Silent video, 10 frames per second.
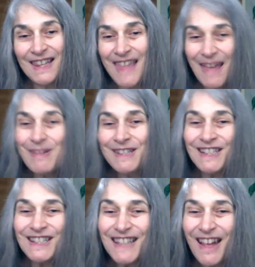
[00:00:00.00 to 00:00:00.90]
That
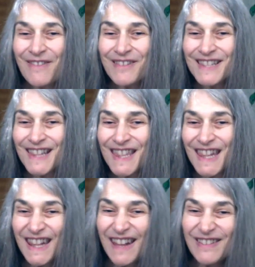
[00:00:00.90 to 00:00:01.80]
message is going to the
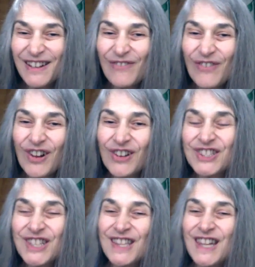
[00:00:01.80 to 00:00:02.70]
universe,
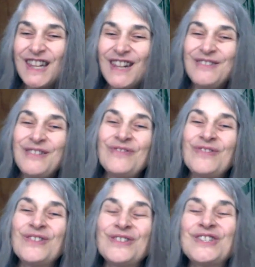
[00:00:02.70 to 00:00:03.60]
so the
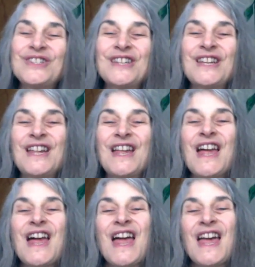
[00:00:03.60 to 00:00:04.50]
universe
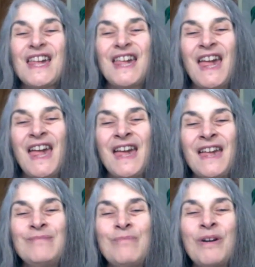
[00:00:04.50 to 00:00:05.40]

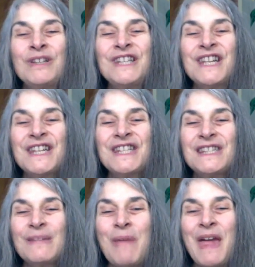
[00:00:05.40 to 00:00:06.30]
can
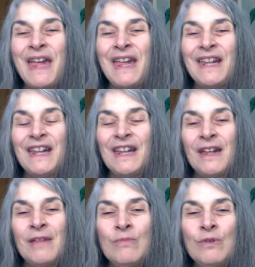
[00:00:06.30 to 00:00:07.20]
participate
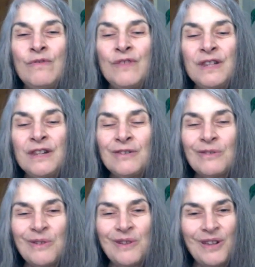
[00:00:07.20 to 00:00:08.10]
in moving you
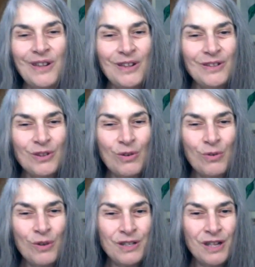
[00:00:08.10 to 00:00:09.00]

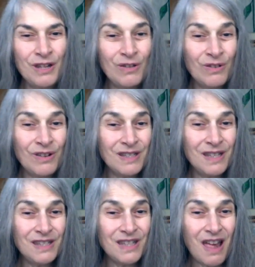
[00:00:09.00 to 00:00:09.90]
toward your
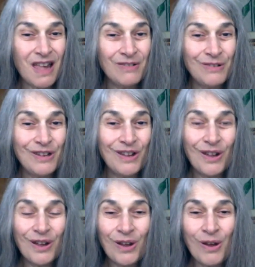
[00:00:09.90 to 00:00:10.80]
desired
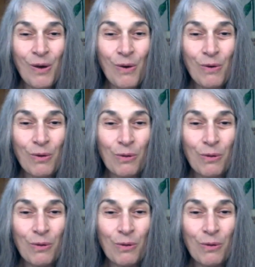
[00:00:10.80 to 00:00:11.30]
goal.